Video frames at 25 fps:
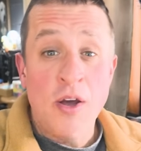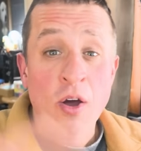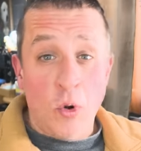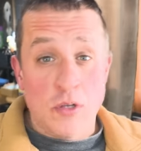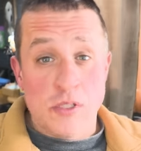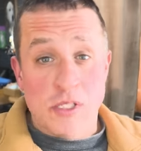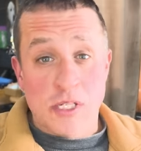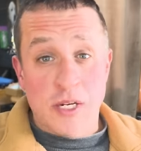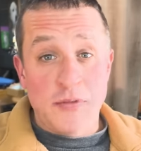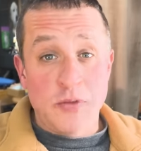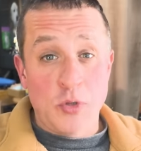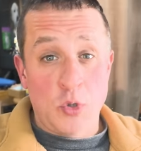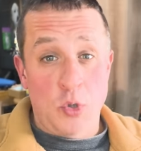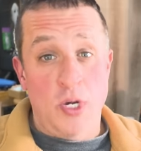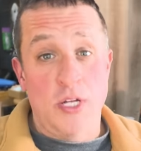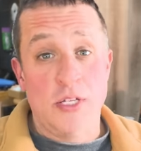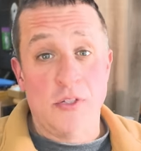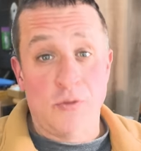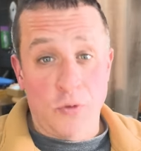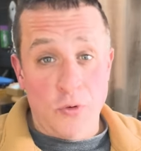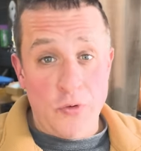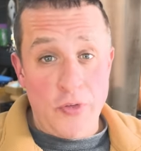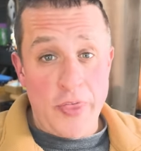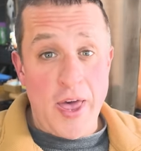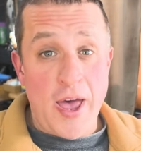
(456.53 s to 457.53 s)
Once I've
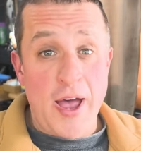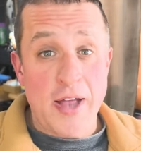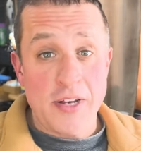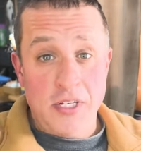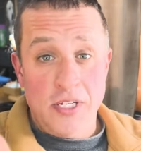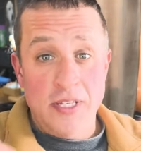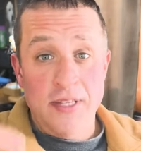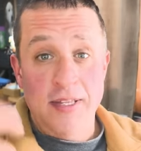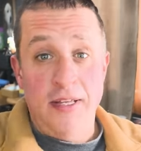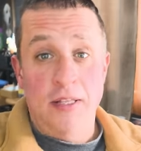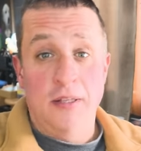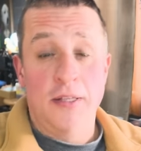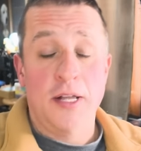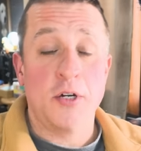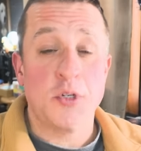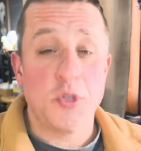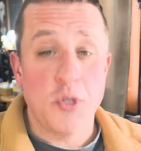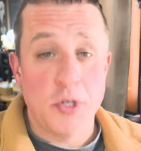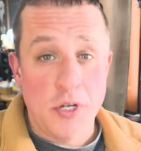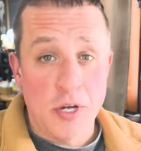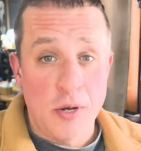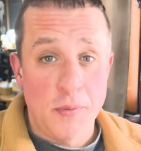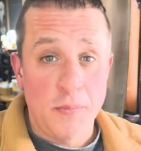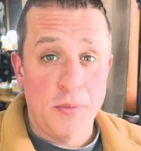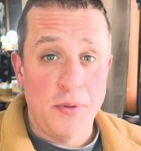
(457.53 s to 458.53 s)
transferred that to the
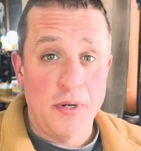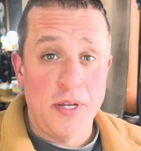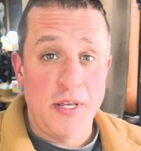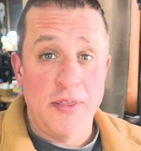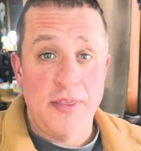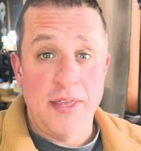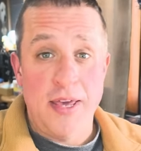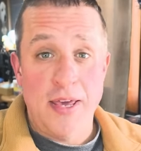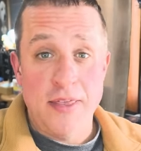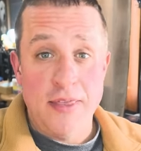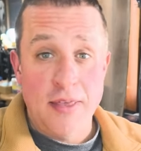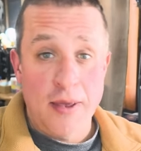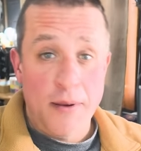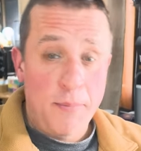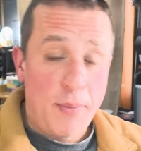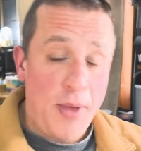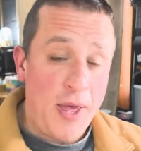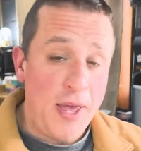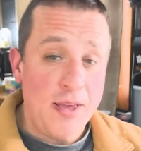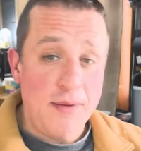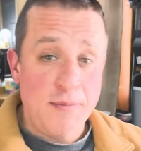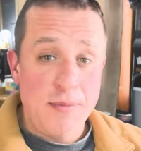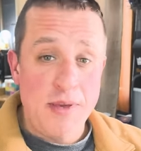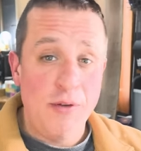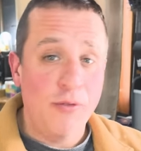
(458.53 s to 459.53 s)
electric company, they then
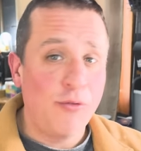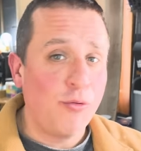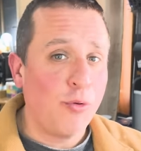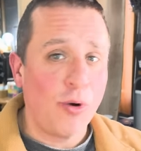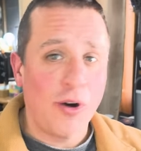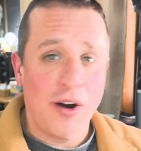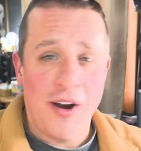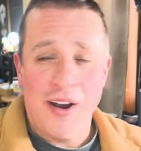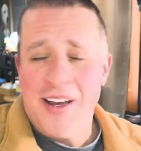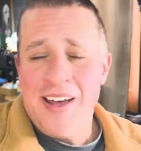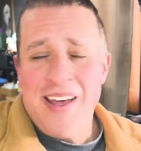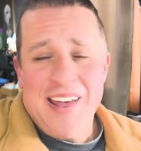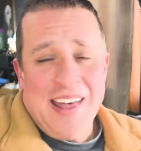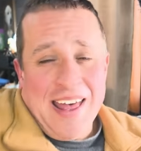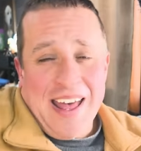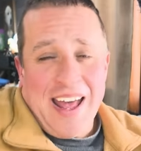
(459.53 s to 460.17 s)
pay me for it.